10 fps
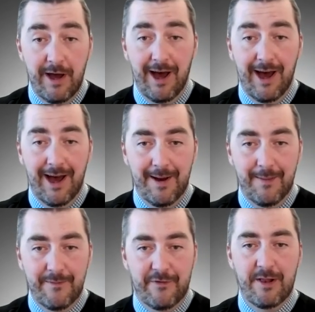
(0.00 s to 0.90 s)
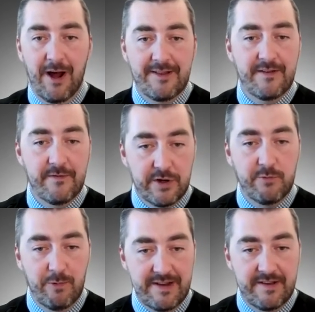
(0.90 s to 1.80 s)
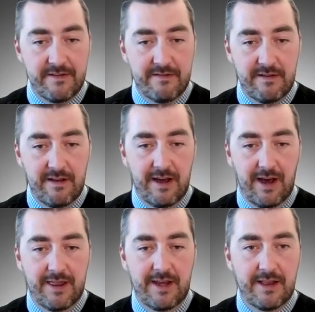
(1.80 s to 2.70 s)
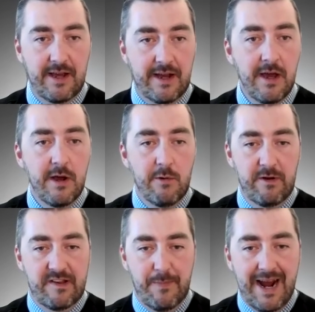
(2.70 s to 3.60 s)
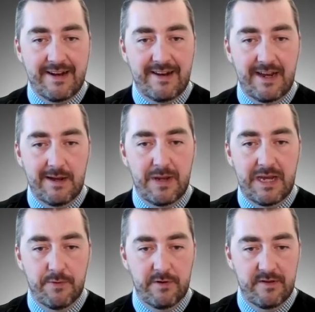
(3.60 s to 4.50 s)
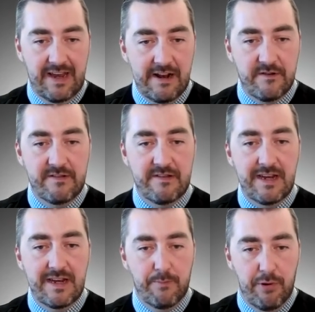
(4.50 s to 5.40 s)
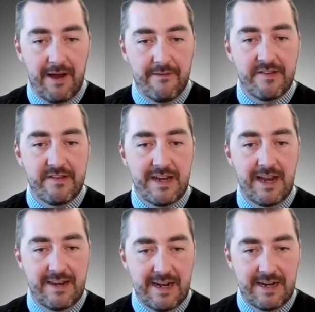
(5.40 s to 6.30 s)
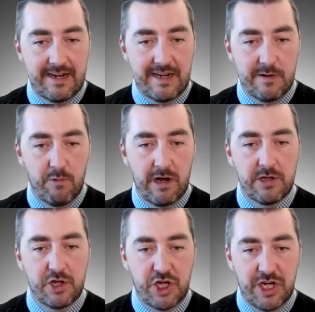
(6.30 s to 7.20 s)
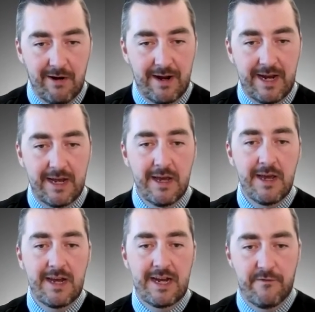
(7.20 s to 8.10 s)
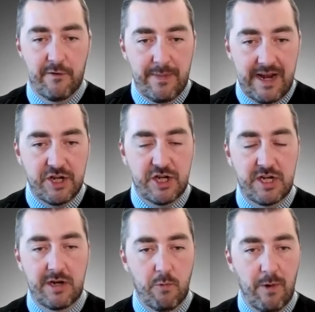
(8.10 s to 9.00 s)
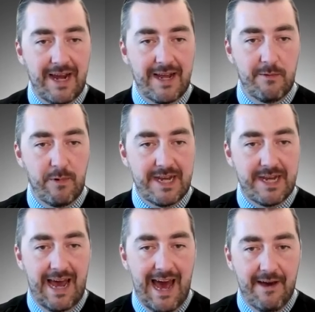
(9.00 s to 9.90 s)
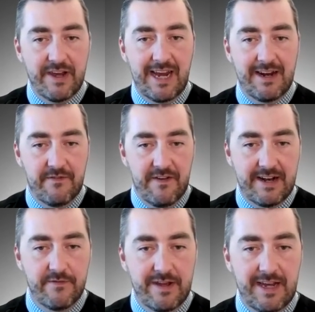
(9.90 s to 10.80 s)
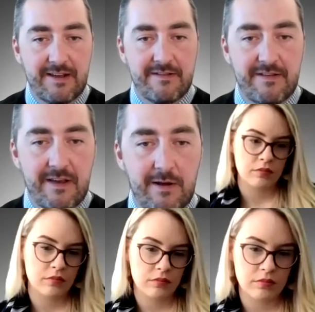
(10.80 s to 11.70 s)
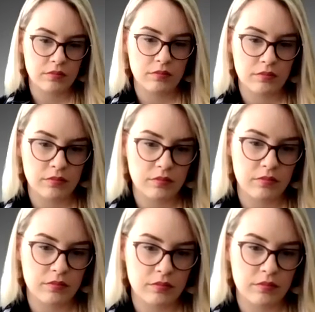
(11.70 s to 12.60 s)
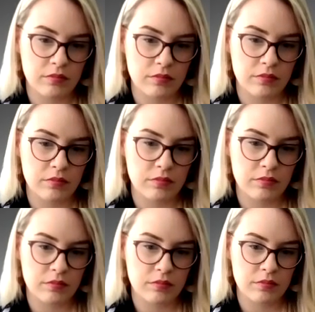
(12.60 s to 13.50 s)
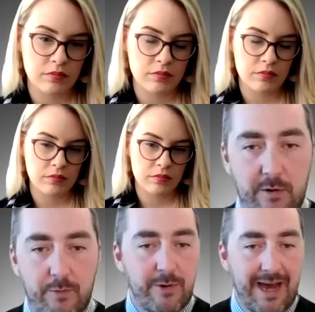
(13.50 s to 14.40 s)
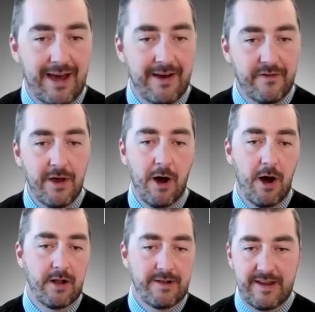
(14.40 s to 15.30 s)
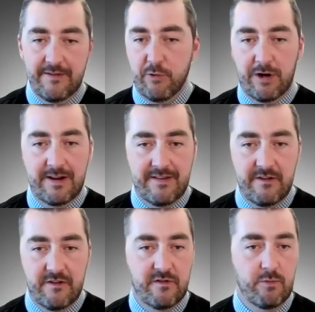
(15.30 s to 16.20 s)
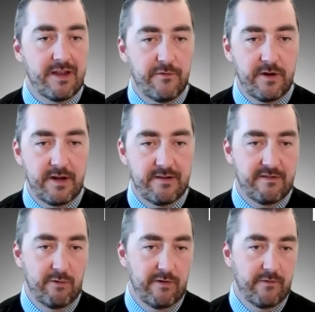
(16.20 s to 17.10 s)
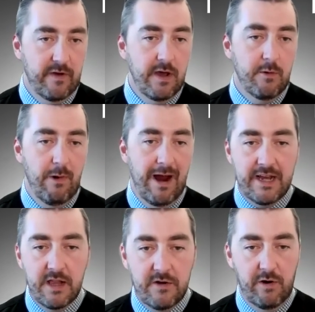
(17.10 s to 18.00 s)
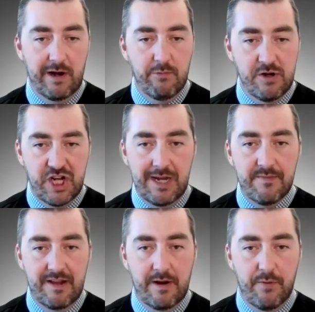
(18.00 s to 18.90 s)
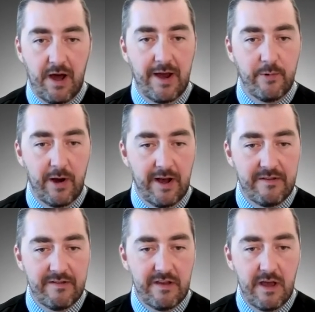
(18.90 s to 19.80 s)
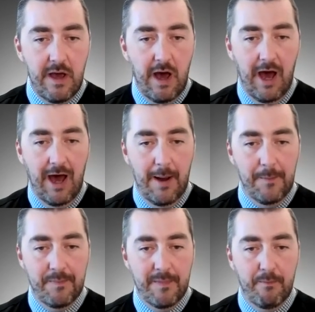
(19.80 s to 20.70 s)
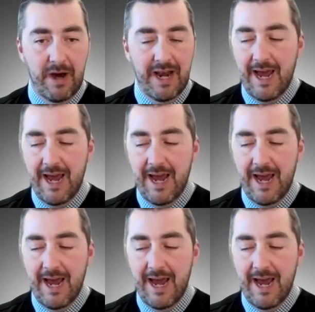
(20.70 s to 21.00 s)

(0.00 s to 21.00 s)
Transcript: hard for lots of good reasons. I think like respecting people's agency and privacy and dignity while sharing information in a way that we can advocate effectively is really, really, really hard. And it's especially hard when you have all different organizations with different sort of regulatory regimes that apply to us. But